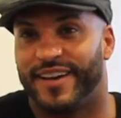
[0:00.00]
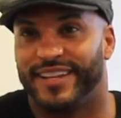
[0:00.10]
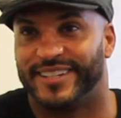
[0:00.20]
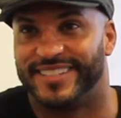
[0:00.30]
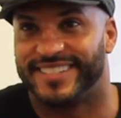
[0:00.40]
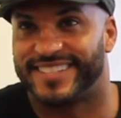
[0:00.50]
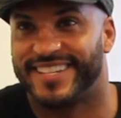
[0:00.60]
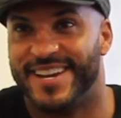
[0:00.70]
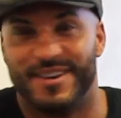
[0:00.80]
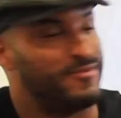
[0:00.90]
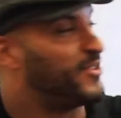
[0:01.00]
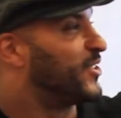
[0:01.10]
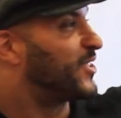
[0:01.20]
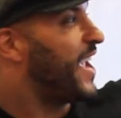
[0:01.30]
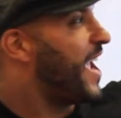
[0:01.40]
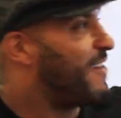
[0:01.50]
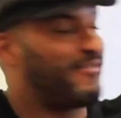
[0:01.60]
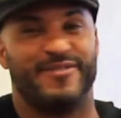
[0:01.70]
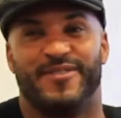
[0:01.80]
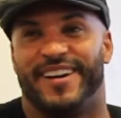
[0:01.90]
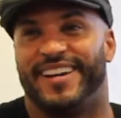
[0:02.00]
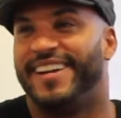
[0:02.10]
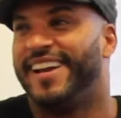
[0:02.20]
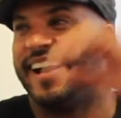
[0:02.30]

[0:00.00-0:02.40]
Elegance, was just everywhere.